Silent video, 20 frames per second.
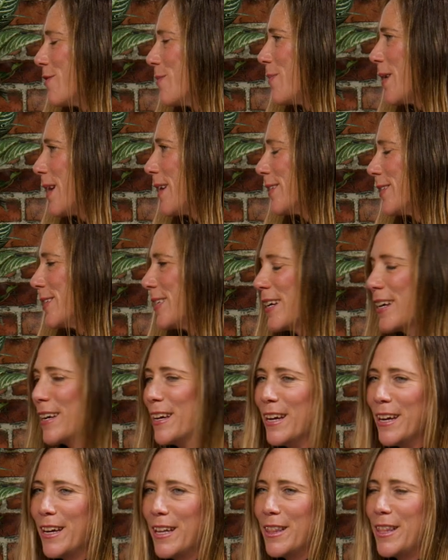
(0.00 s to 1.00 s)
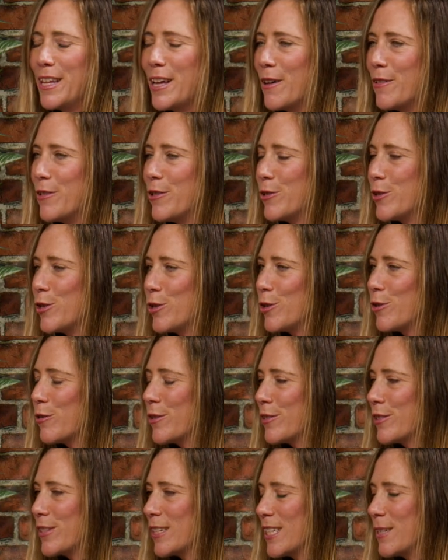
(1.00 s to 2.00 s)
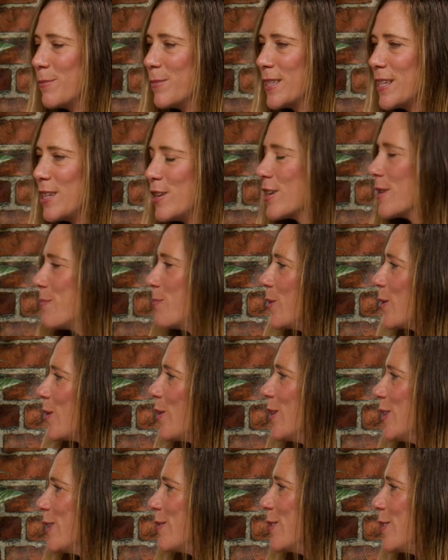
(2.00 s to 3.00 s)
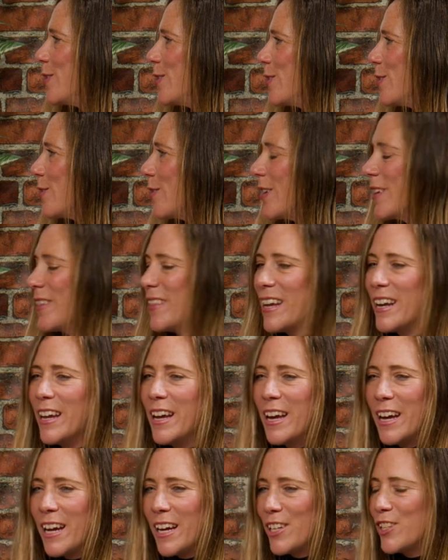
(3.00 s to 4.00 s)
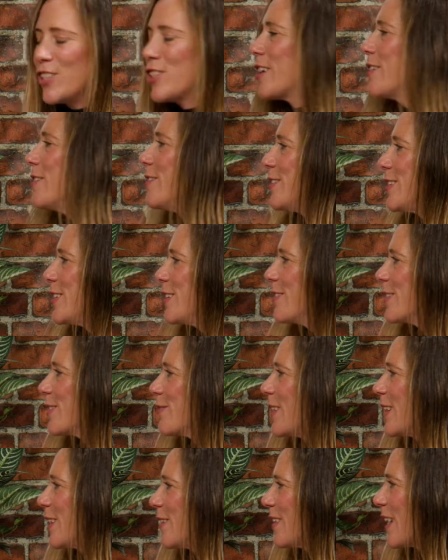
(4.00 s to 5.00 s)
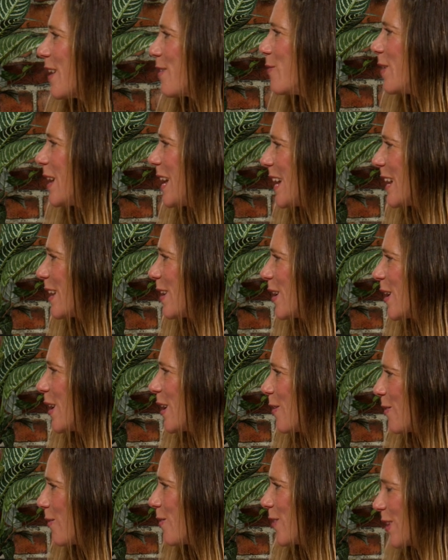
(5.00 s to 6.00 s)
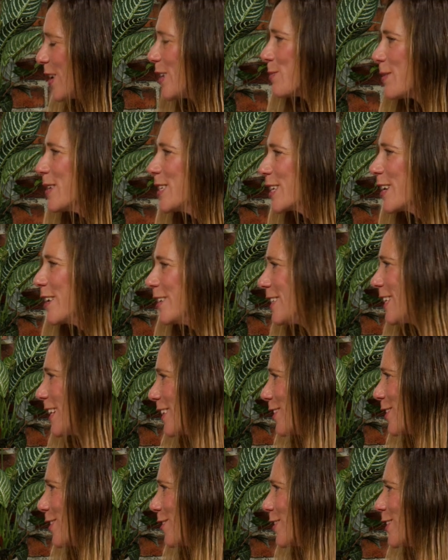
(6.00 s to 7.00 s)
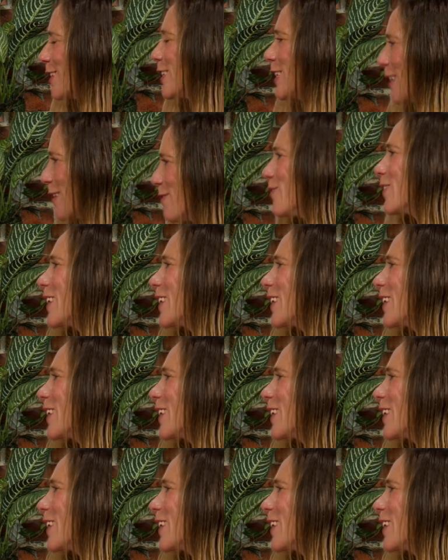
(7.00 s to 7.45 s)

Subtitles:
about the OU tutorial system is that you can book onto a tutorial, and then it shows you as well on that week that you're supposed to go to that tutorial, so you don't